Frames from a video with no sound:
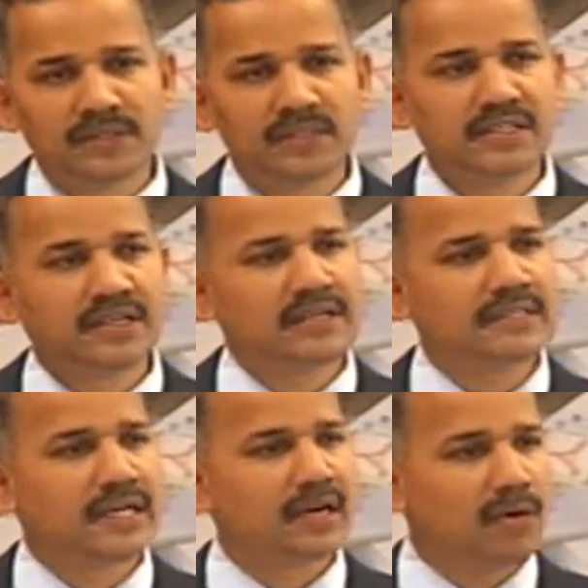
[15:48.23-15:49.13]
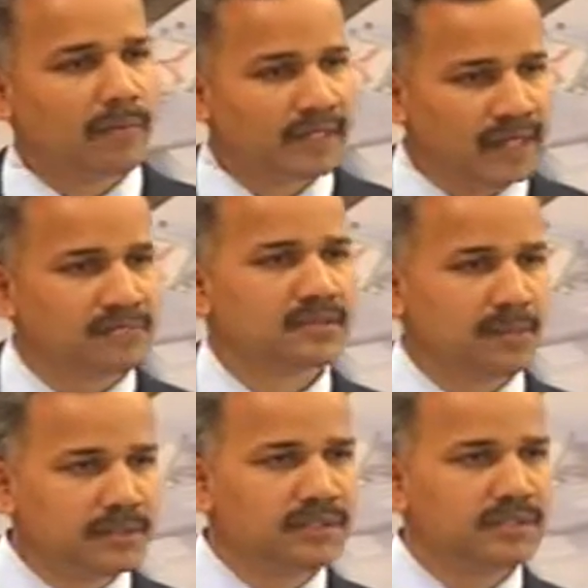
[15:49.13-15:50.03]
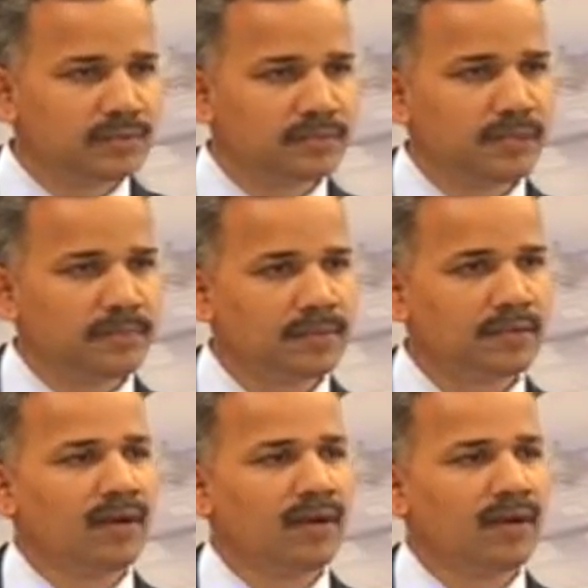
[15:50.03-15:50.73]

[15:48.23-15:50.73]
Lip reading: is digitizing Economic Times, the business newspaper,